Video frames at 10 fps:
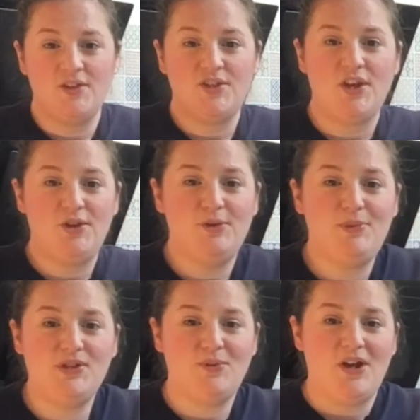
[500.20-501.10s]
So the
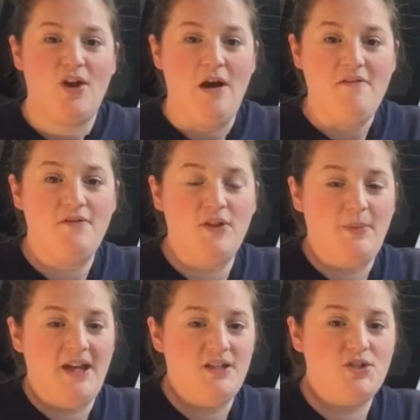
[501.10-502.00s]
buzzer went off for
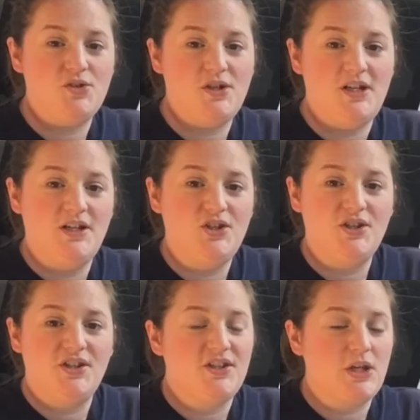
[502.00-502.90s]
the pastry
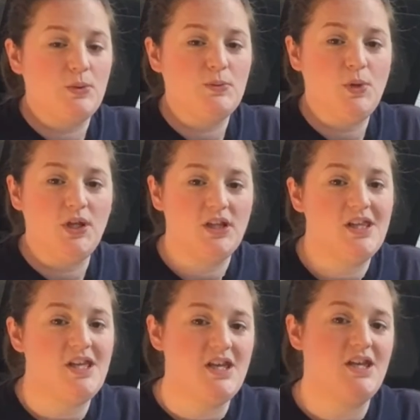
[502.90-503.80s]
just as I was
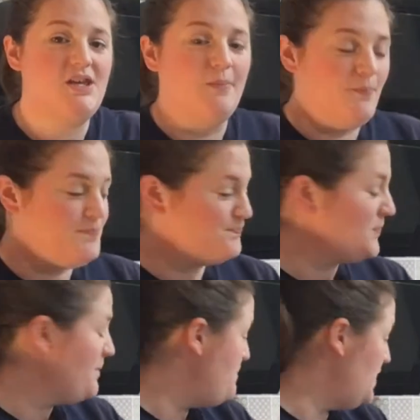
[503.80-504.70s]
putting the
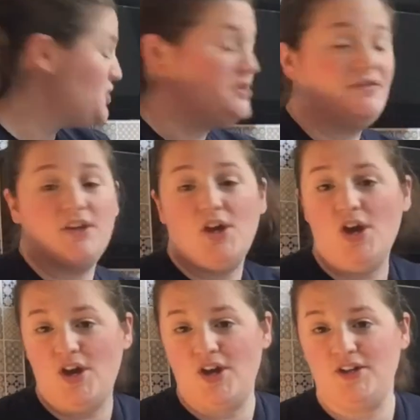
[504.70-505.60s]
mixture for the
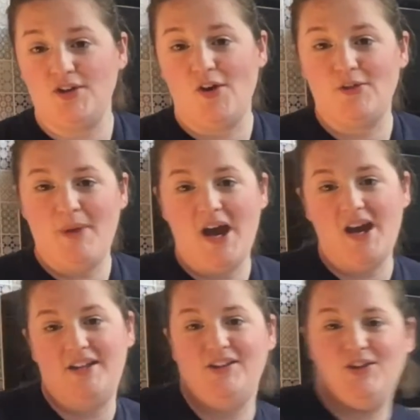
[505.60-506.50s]
curd on the
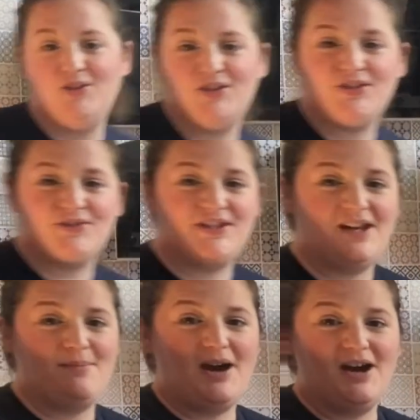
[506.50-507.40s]
pan. You can just sort of
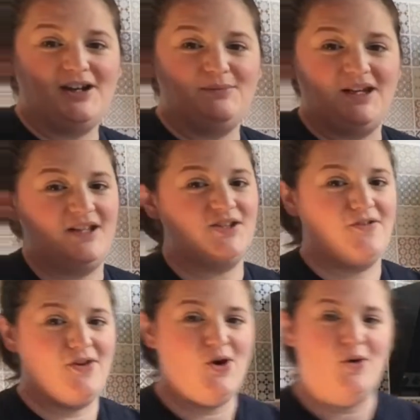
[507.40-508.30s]
see it behind me, it's
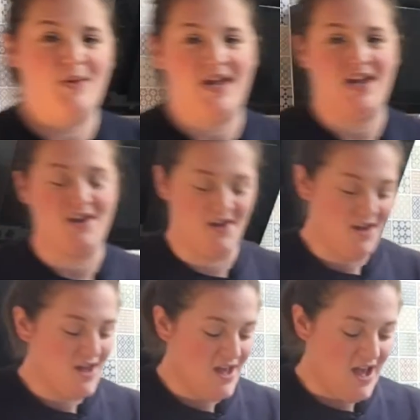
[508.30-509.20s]
on the hob here,
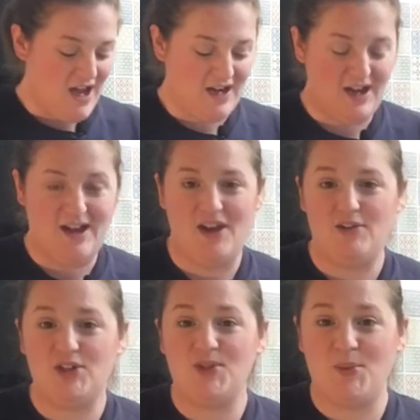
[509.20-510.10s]
and
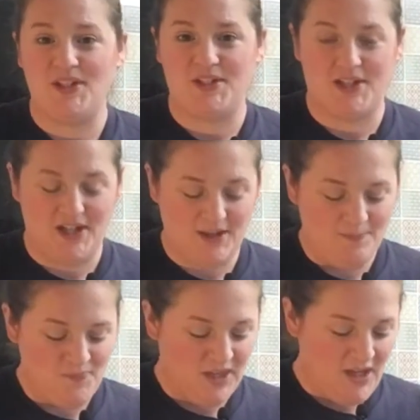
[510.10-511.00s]
I just whisked
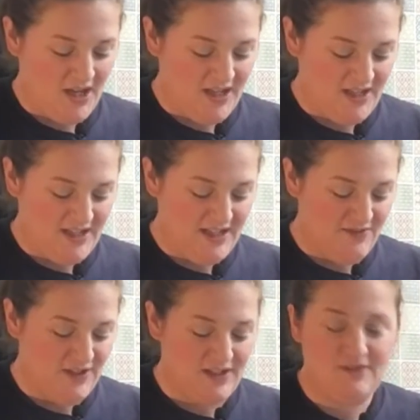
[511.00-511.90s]
it and
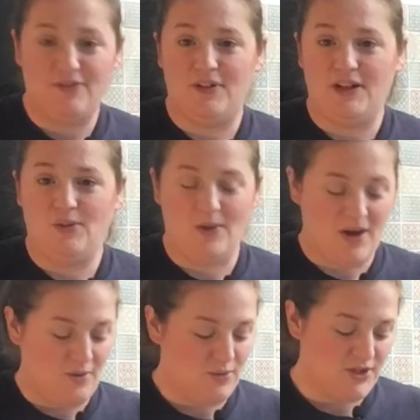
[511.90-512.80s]
leave it for a little
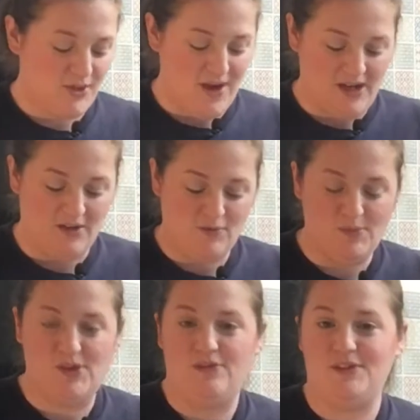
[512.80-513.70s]
while so I can
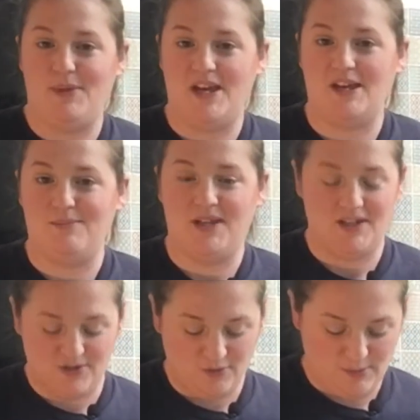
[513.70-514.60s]
remove the baking
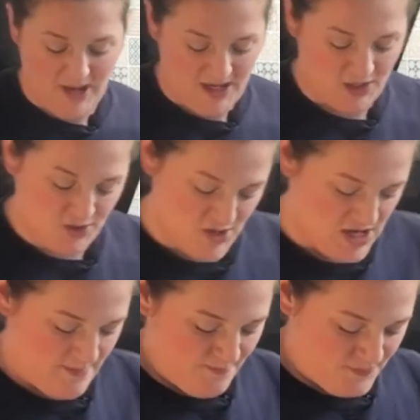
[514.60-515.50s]
beans from the pastry.